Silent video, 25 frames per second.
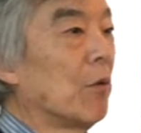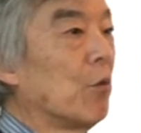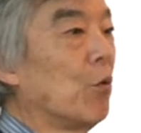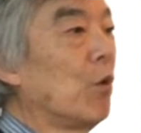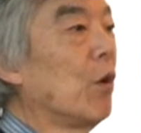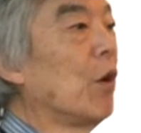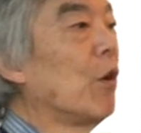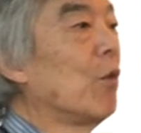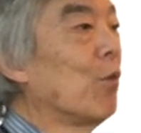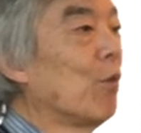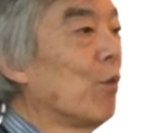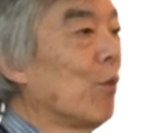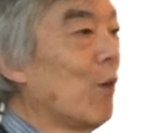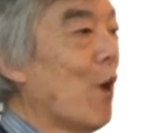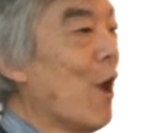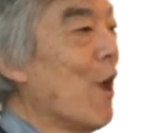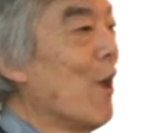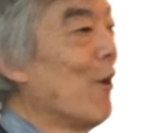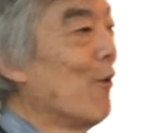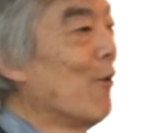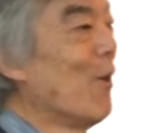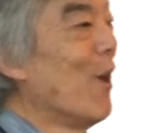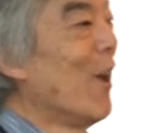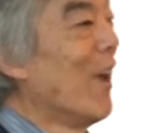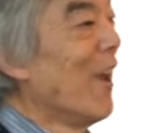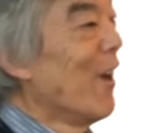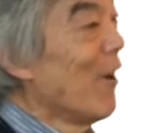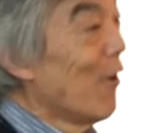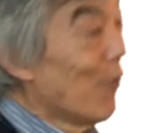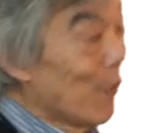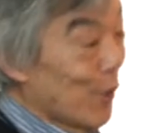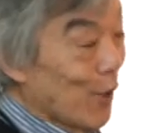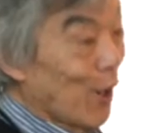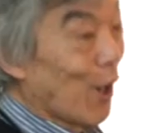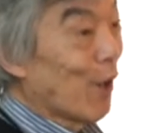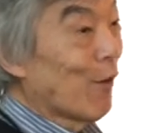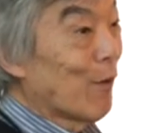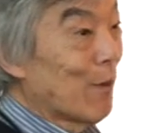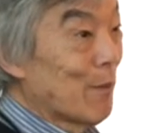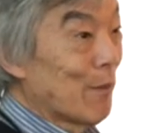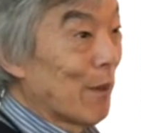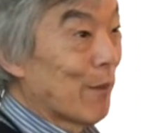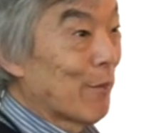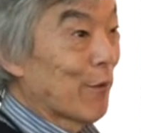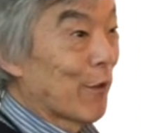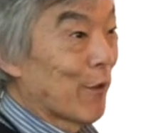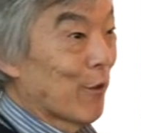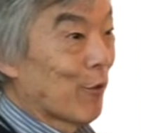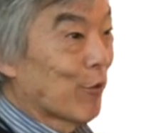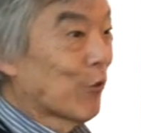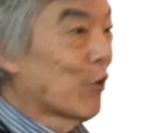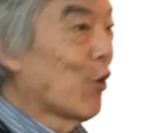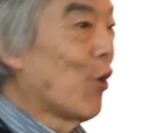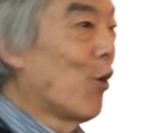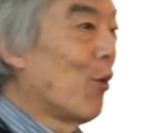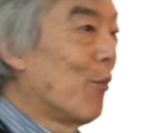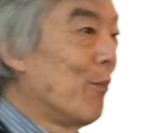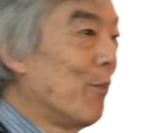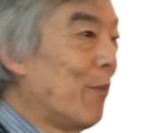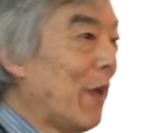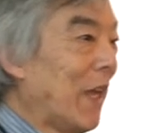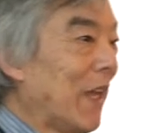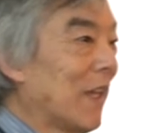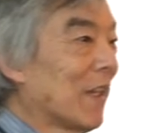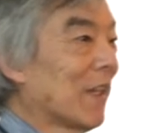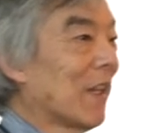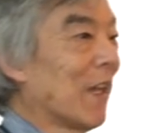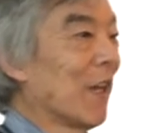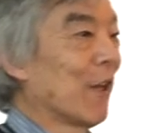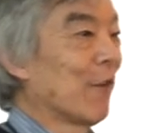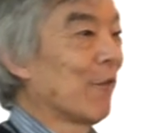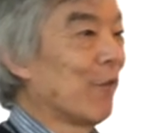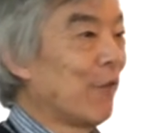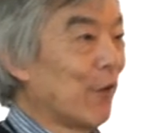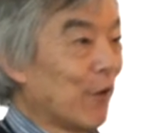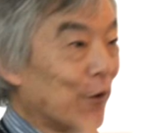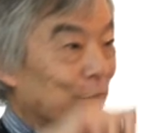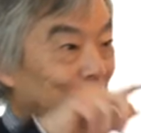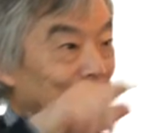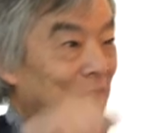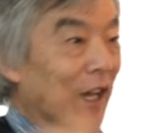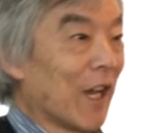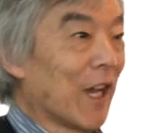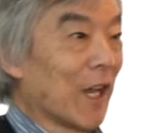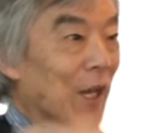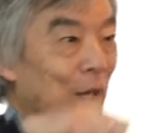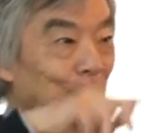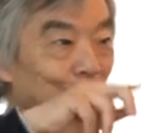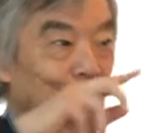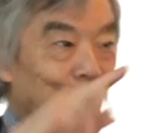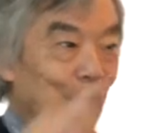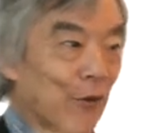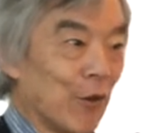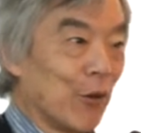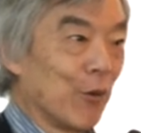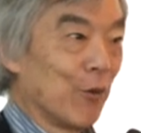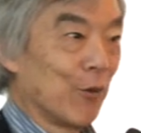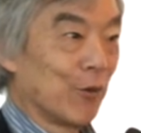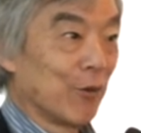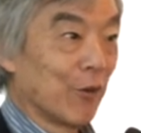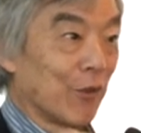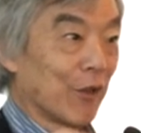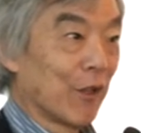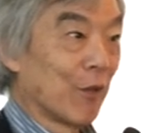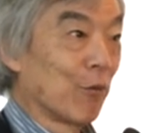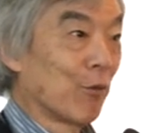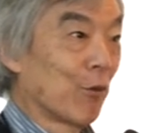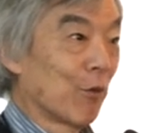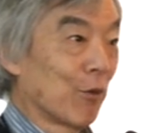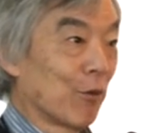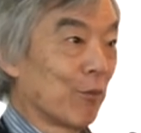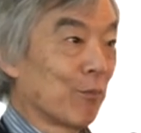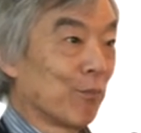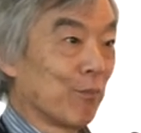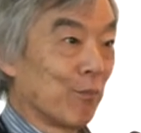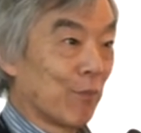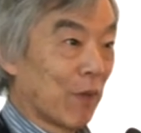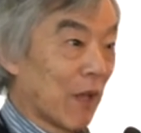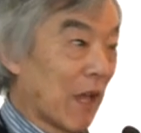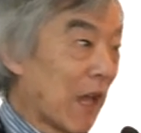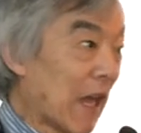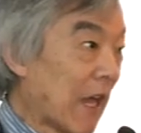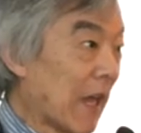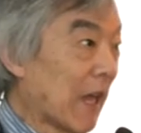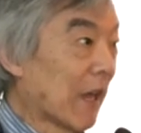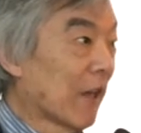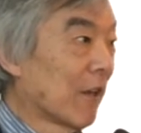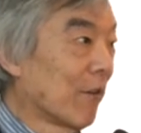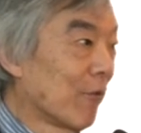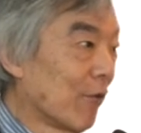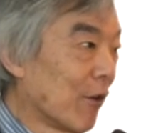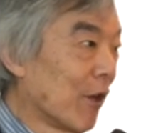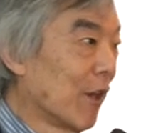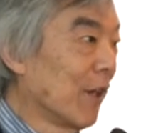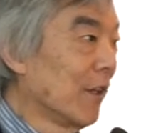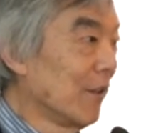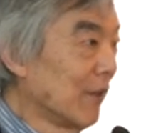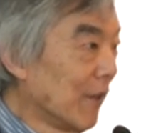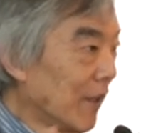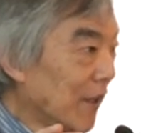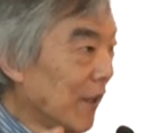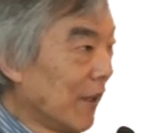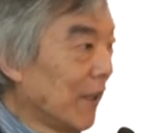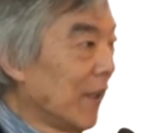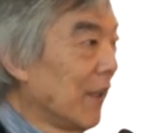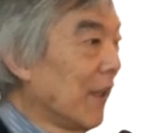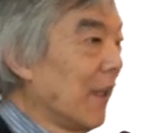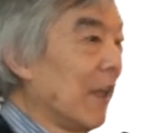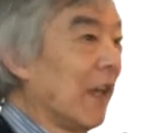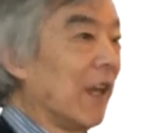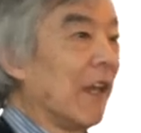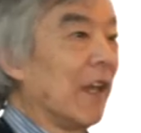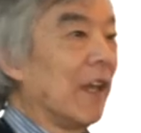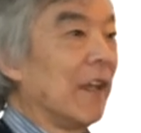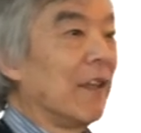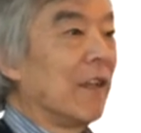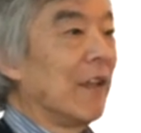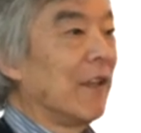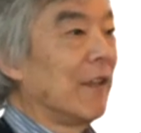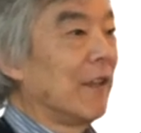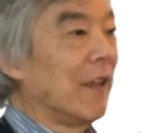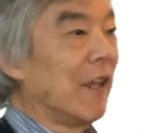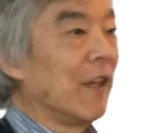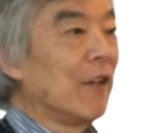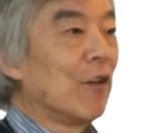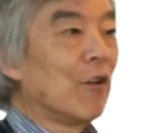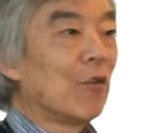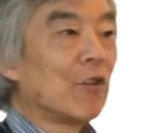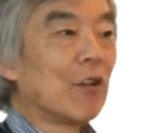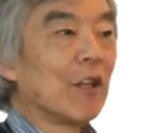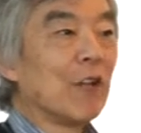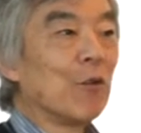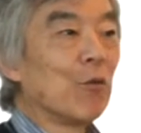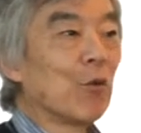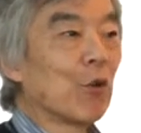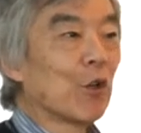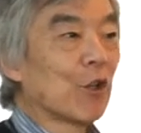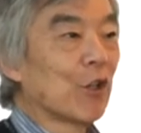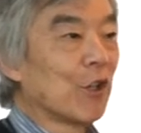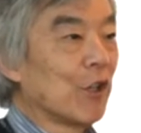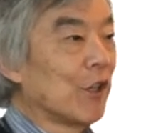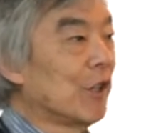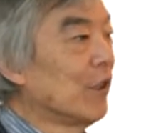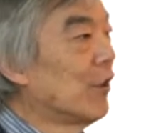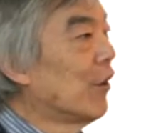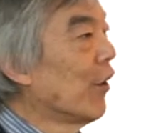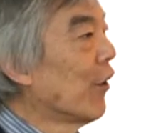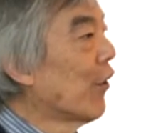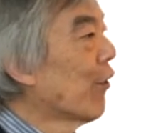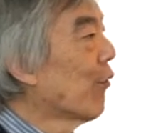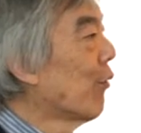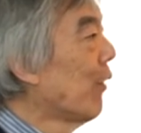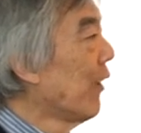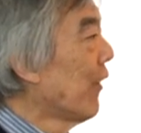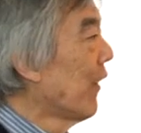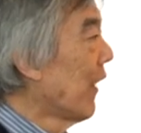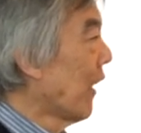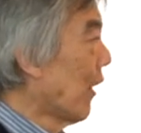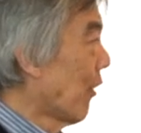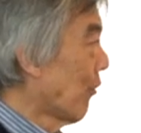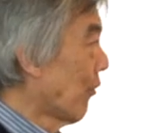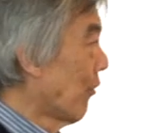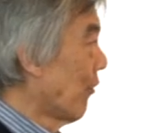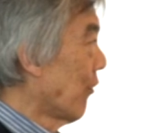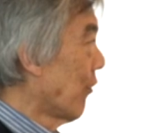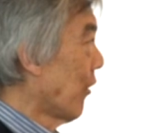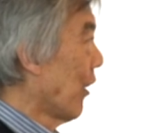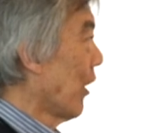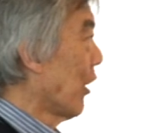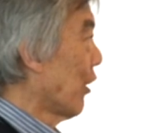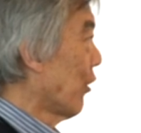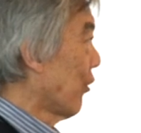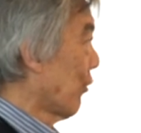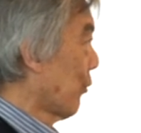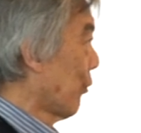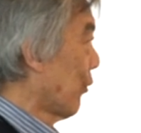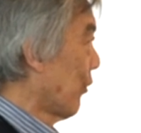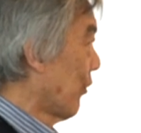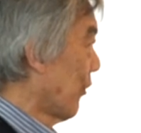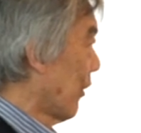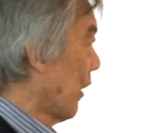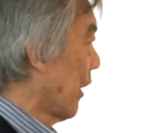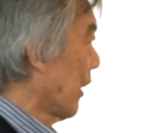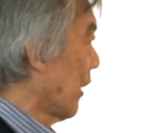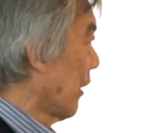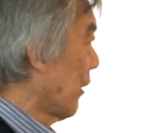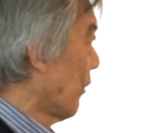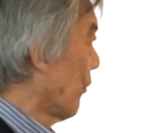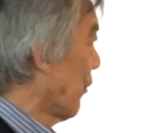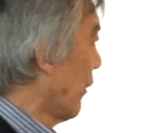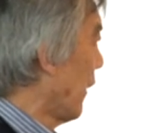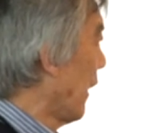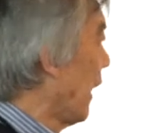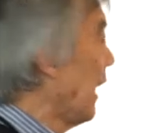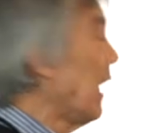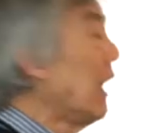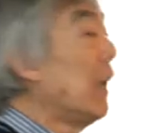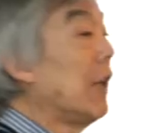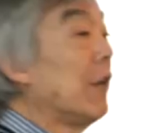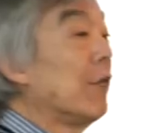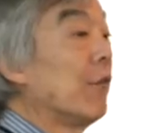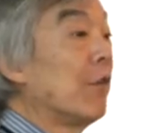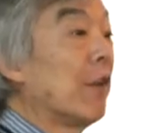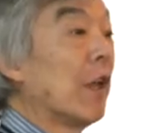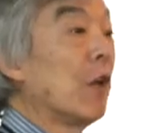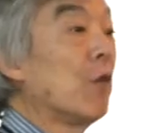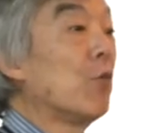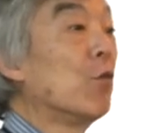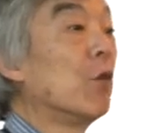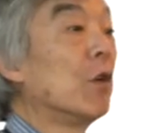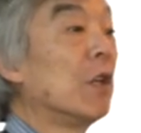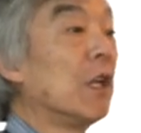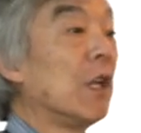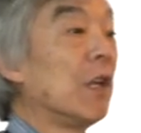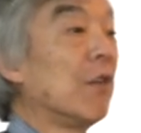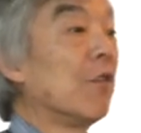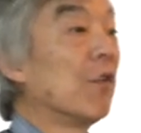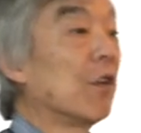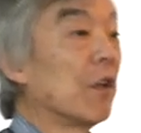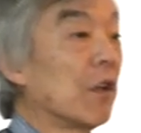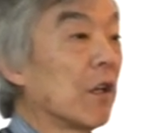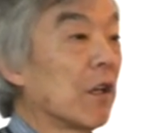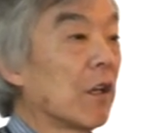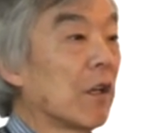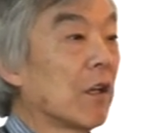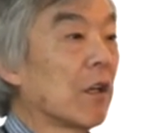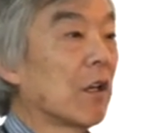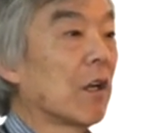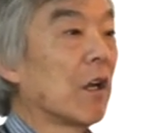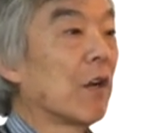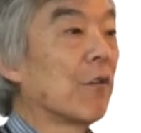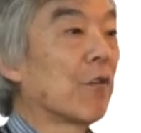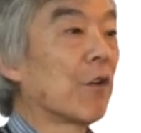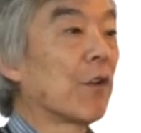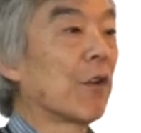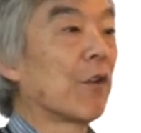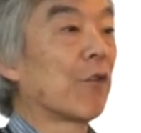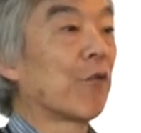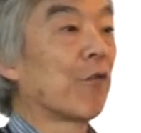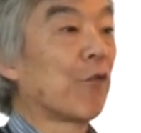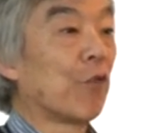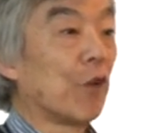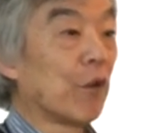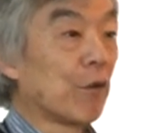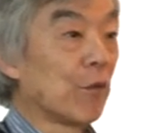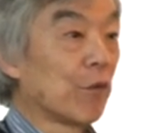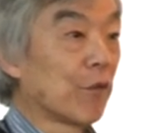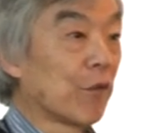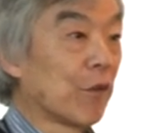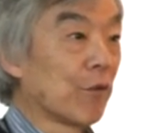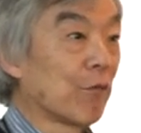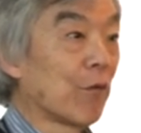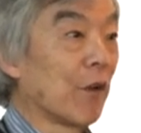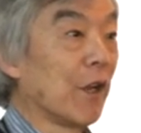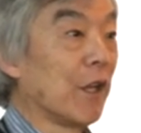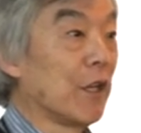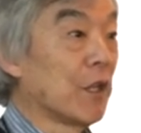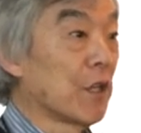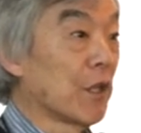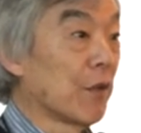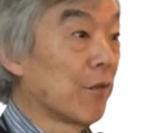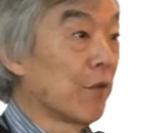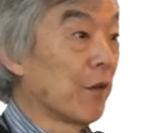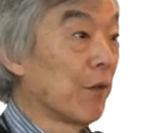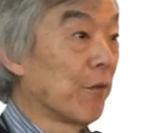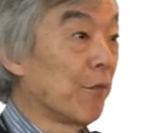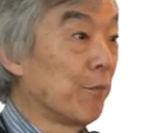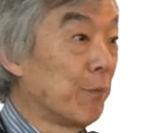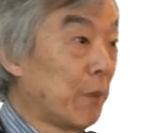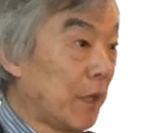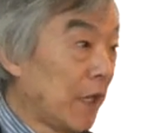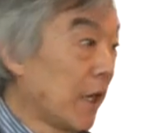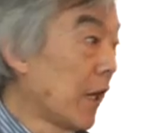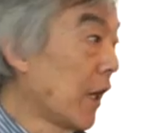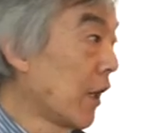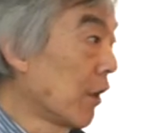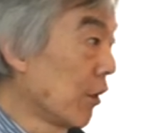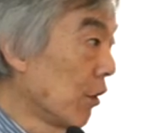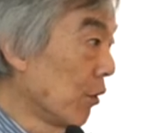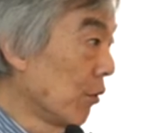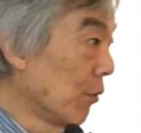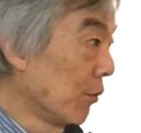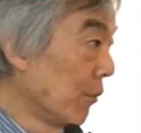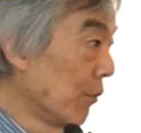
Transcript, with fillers: We, we all remember those old Bakelite phone, dial-up phones that were black, right? They only were good to 3,000 cycles per second. So they didn't, they wouldn't even cover the frequency range of a piano.